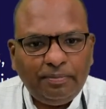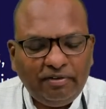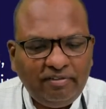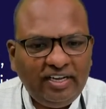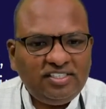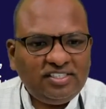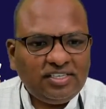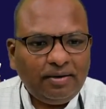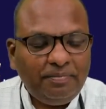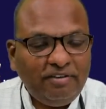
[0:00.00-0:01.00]

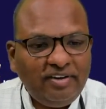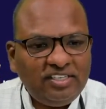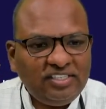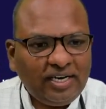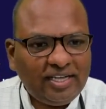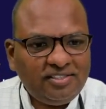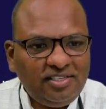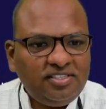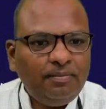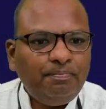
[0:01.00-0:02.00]
privileged
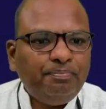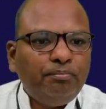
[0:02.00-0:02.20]
classes